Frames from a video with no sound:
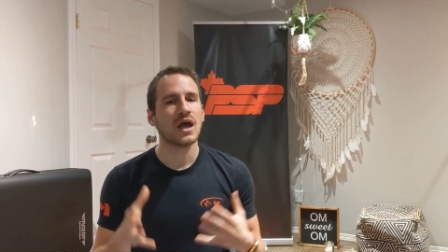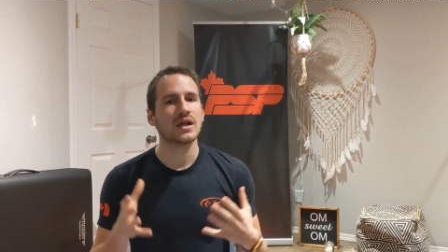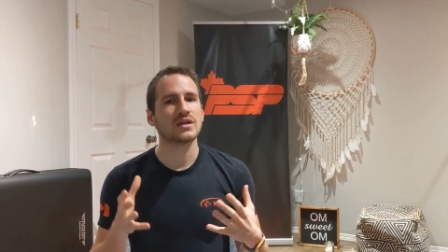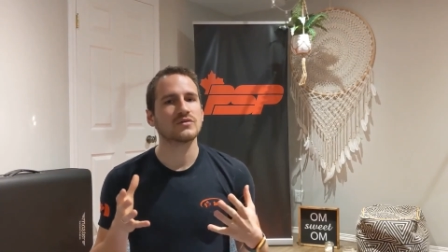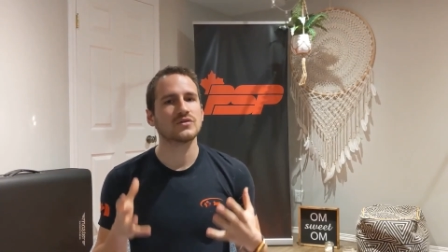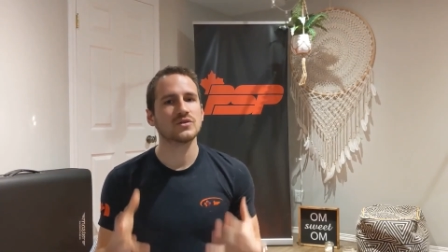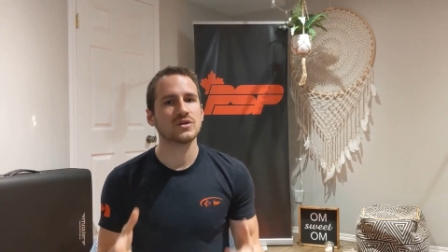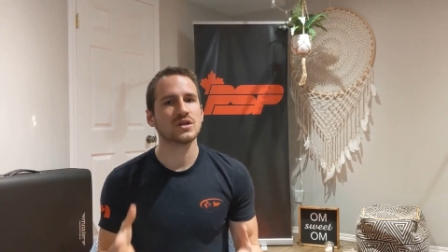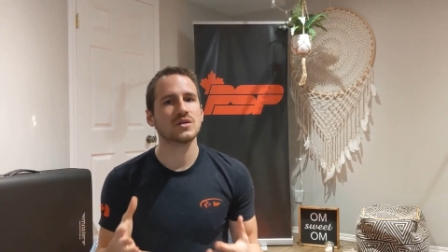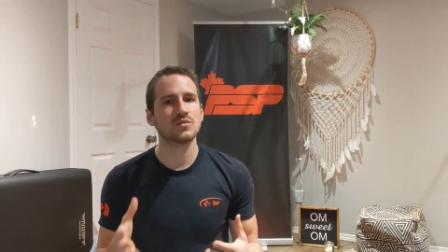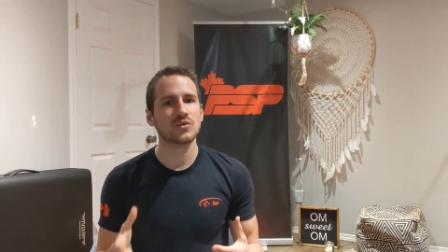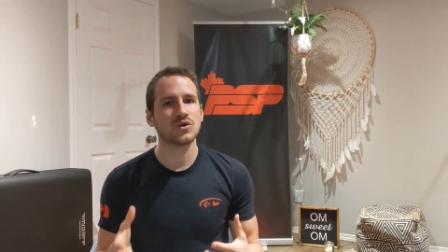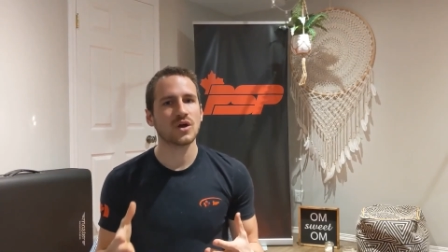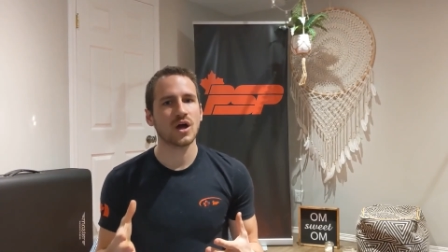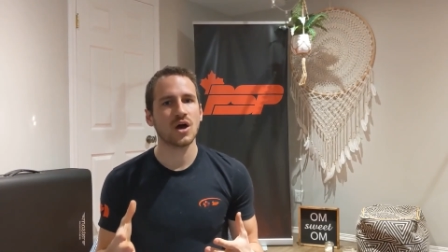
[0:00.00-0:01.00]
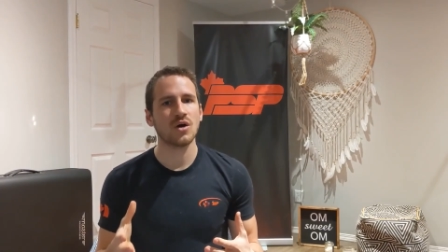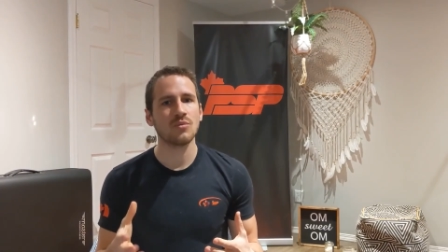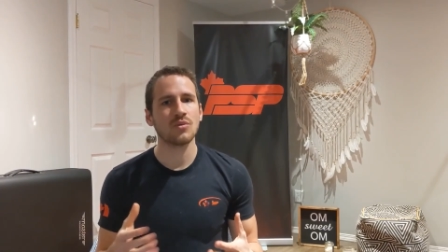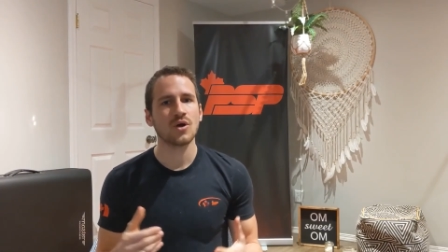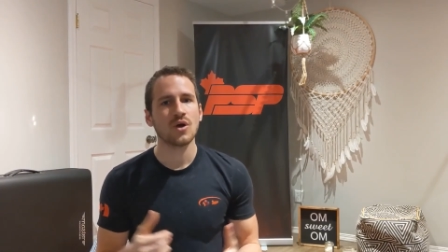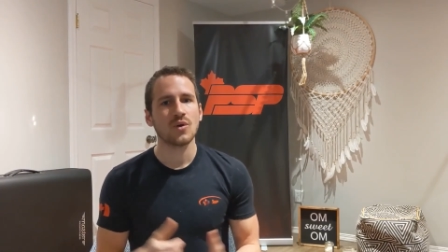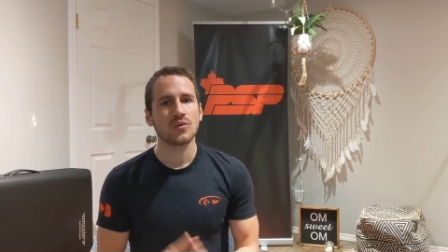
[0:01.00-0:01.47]
And if you need more
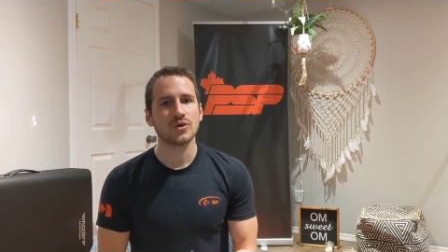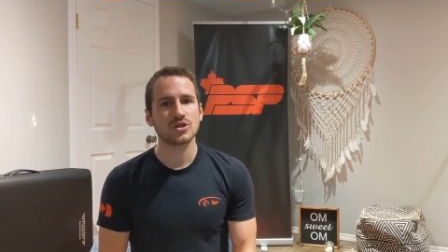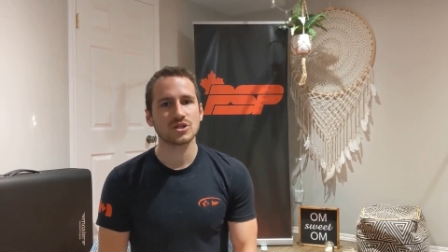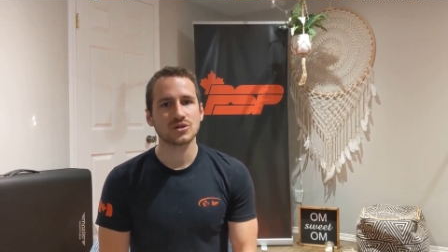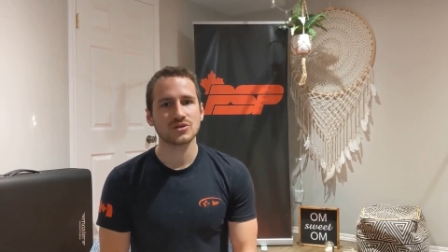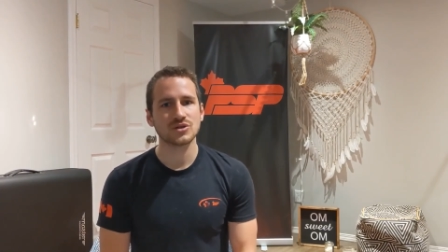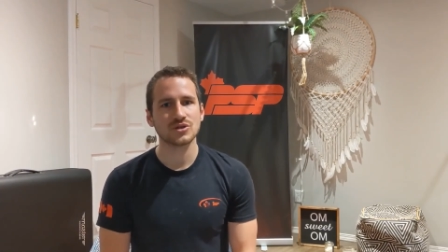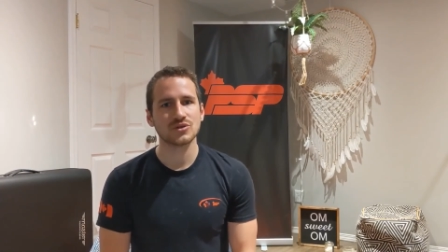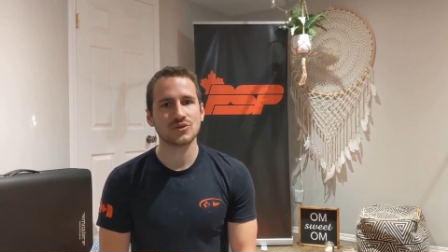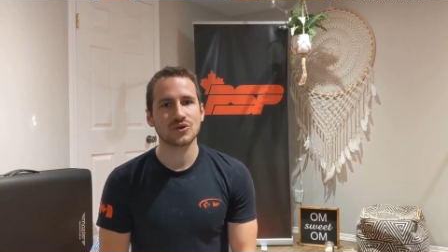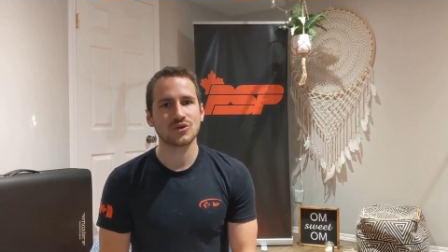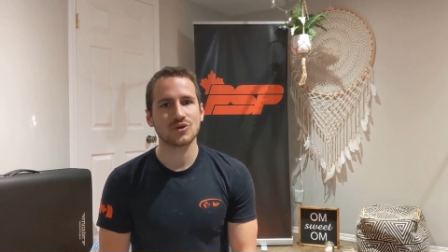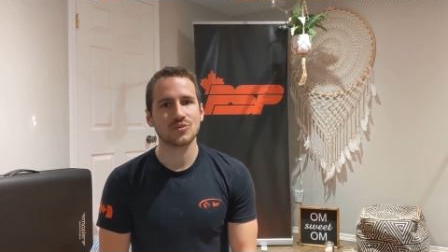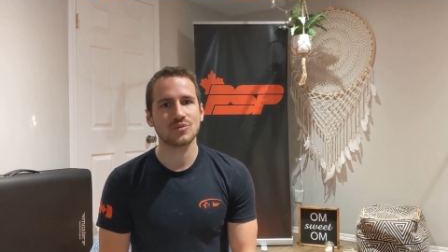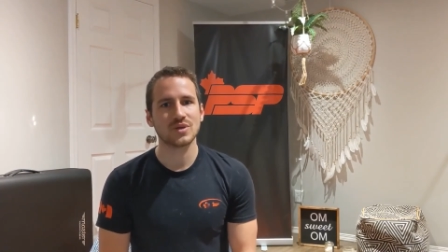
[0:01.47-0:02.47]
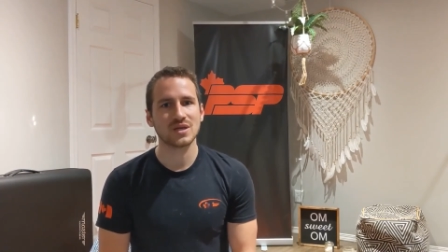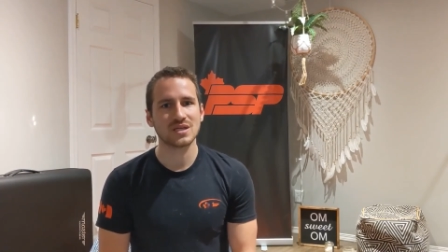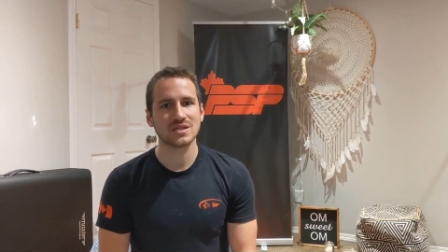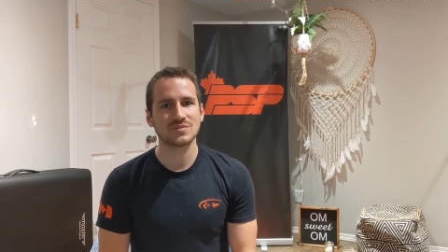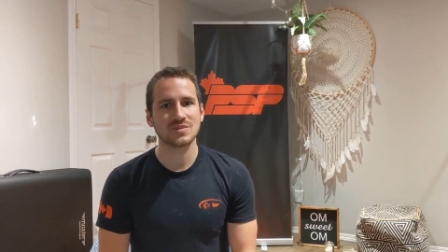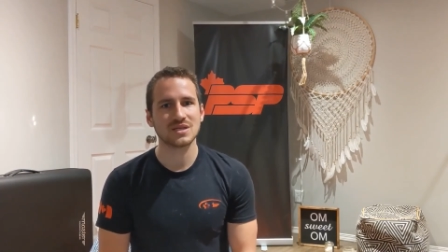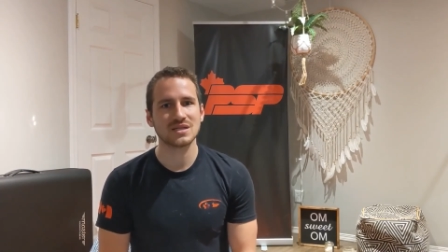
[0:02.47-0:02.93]
help, reach out to your local
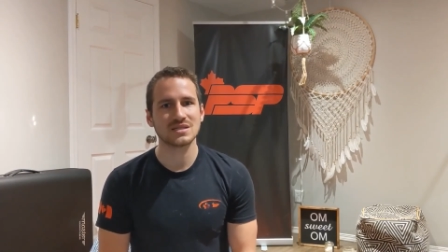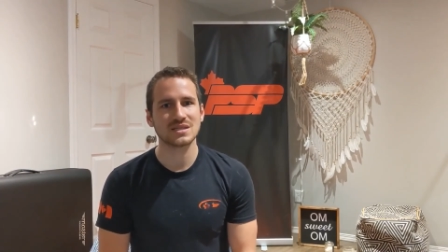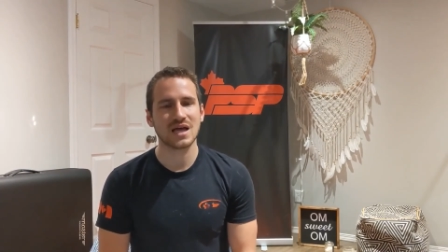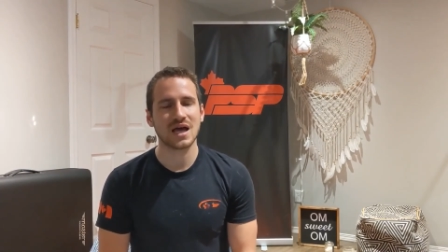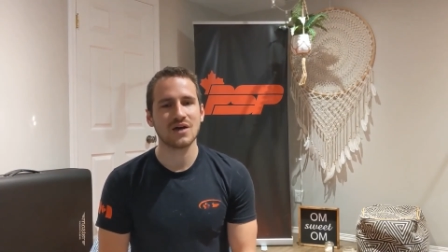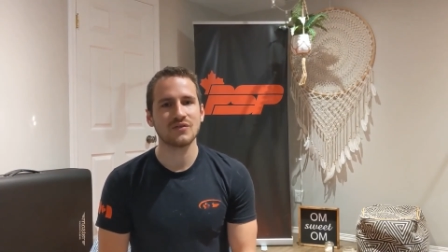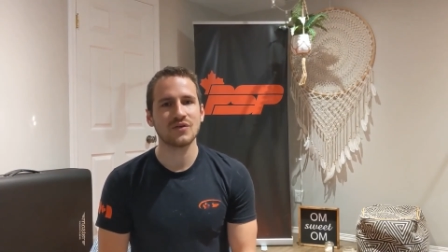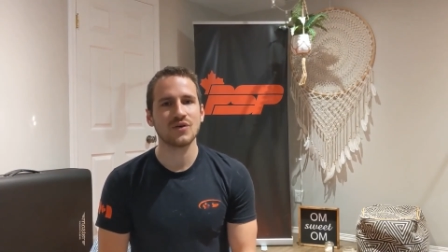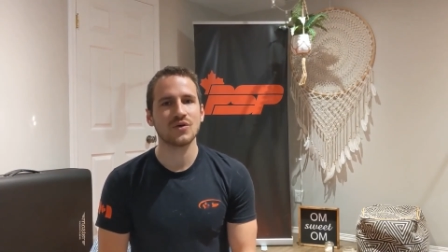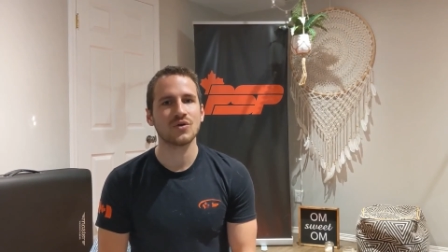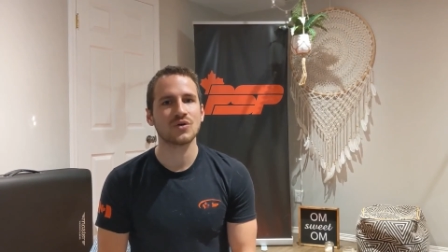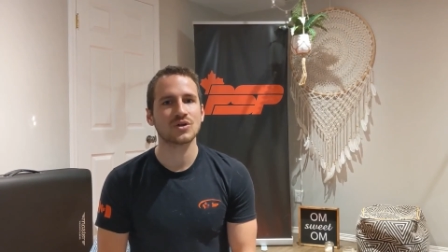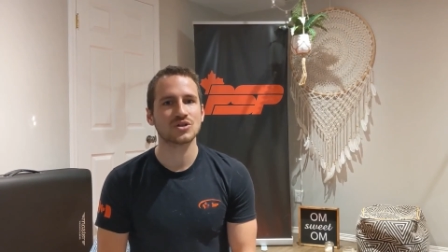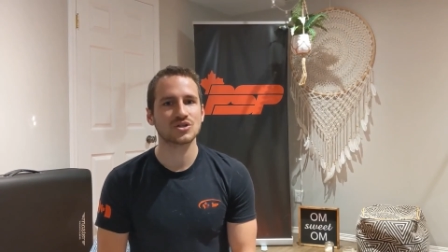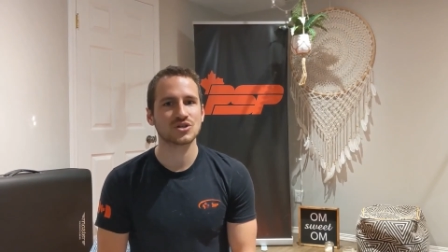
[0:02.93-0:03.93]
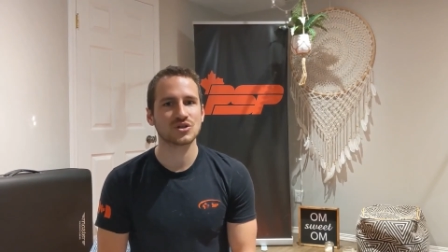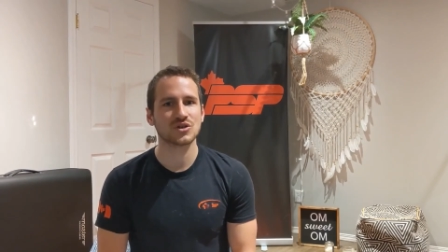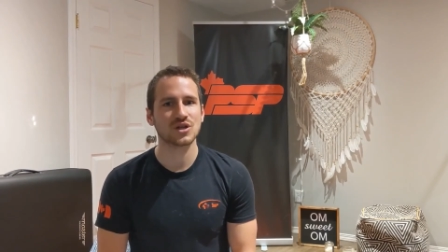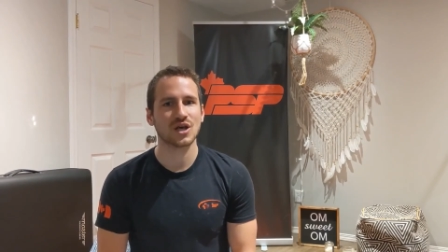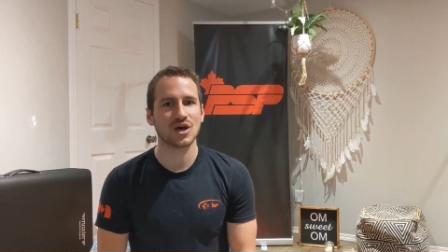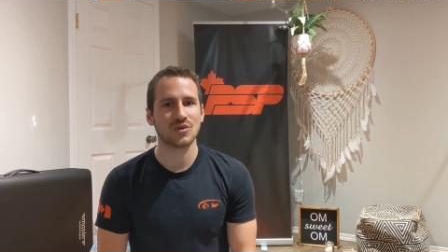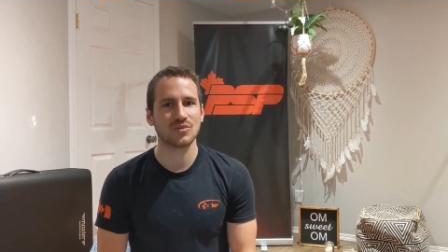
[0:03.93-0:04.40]
PSP staff who can
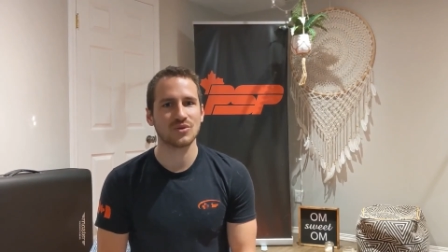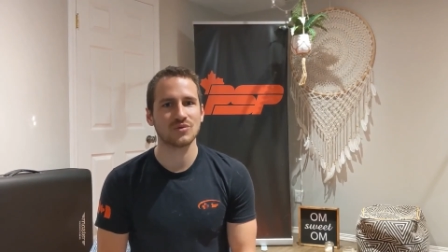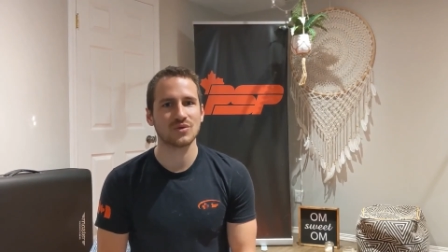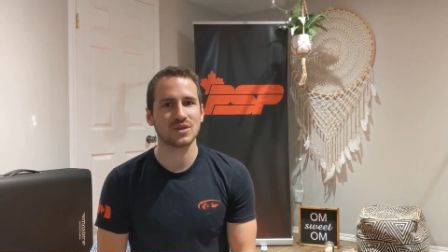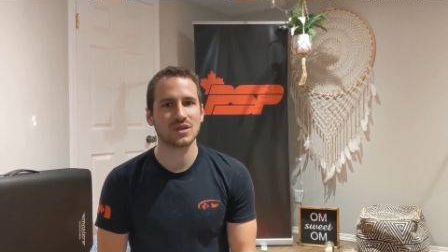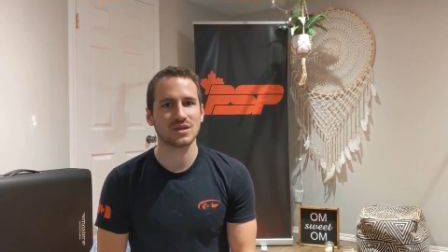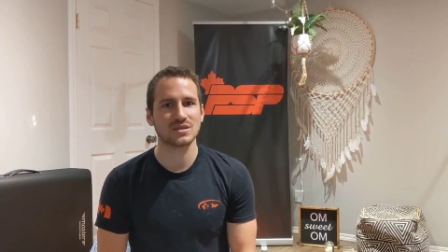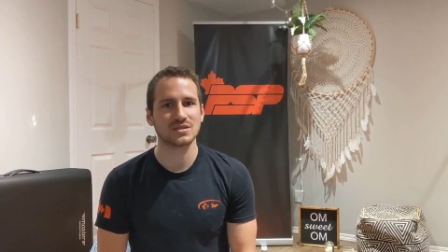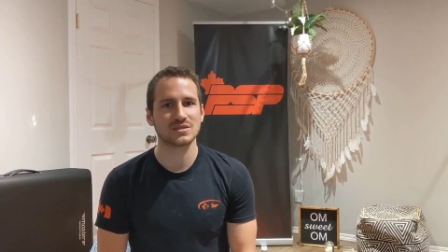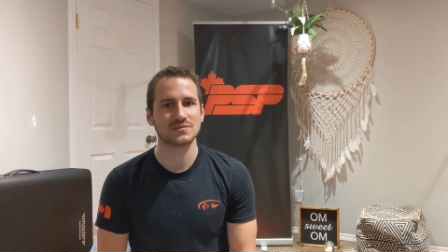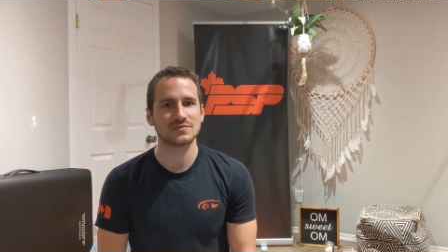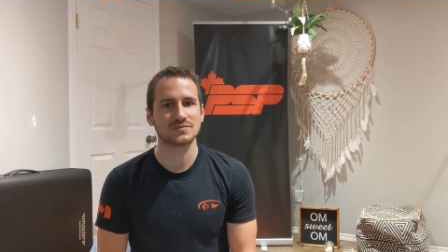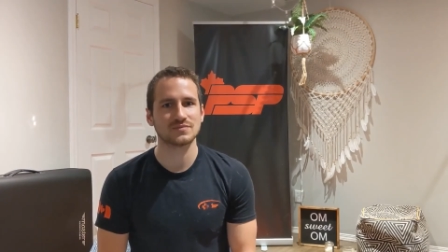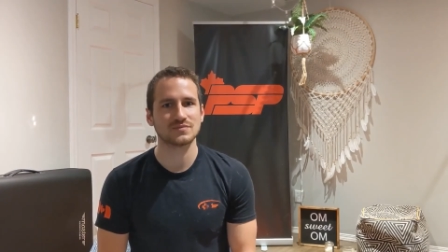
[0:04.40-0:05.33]
surely help you with this.